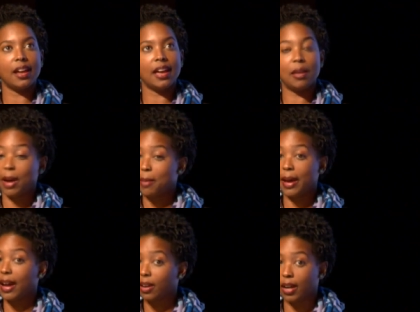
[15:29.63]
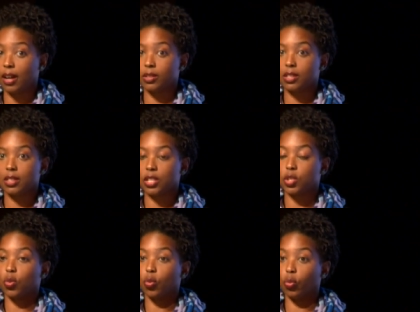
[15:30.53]
And my background
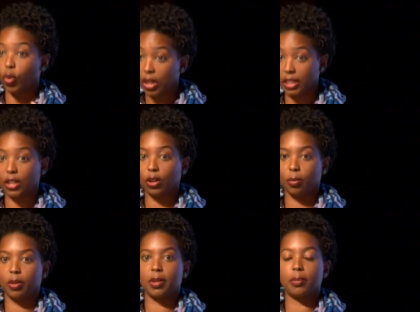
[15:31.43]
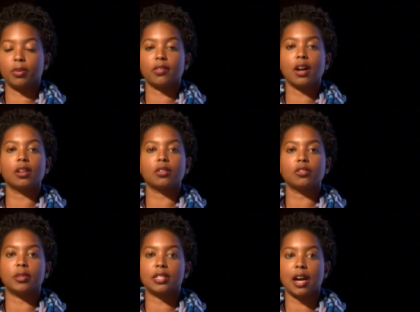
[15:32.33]
is really urban people of color
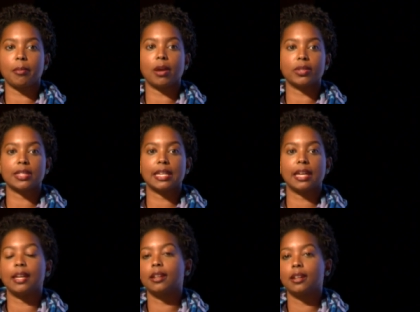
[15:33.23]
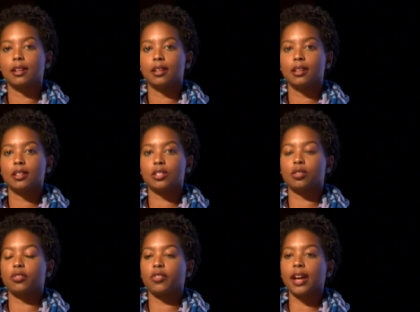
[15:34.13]
from the time I was a kid. So
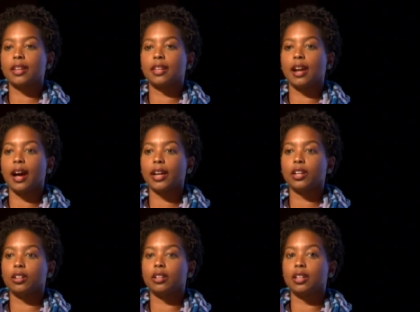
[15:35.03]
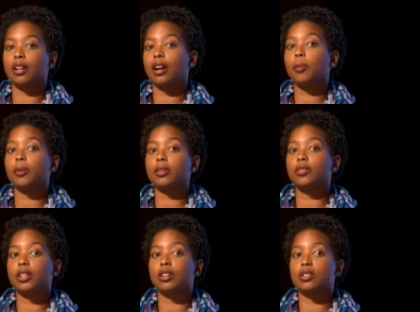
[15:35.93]
the fact that I could, in a couple of
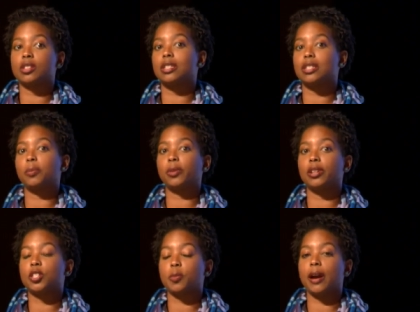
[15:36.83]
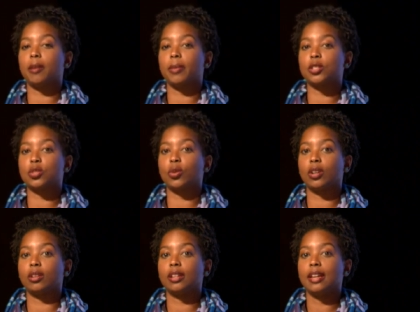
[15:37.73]
years, get deeply inspired by
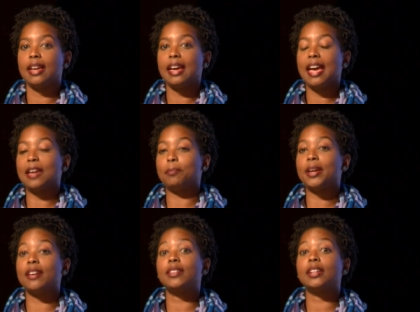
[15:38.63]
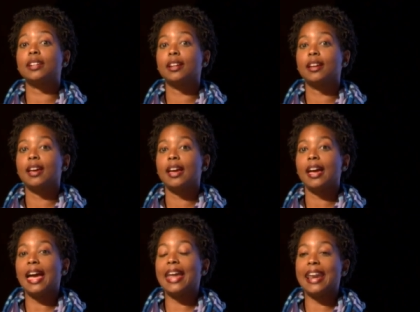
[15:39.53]
soil and pivot
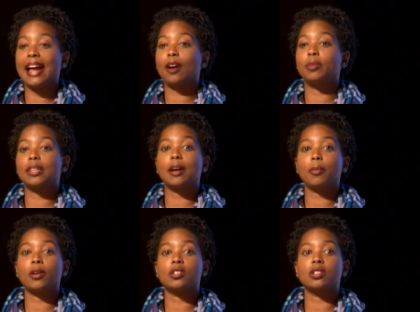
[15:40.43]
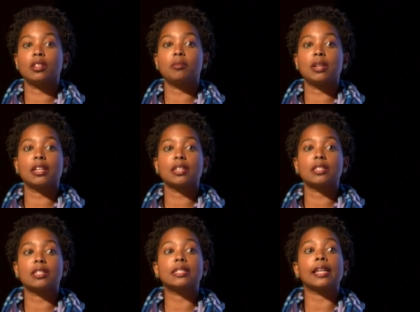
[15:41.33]
and now be that person in the meetings
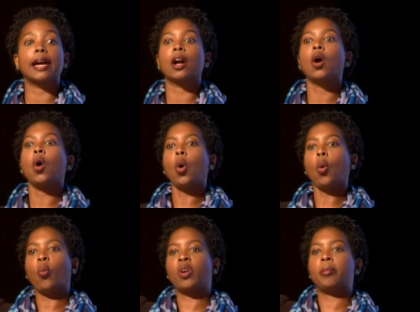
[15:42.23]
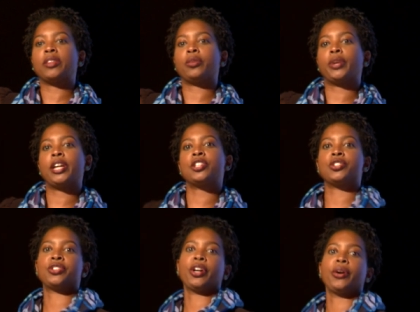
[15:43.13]
that's like, what about the
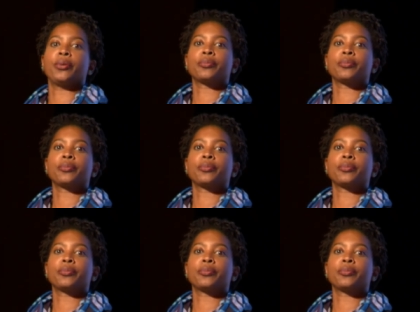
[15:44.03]
ranchers though?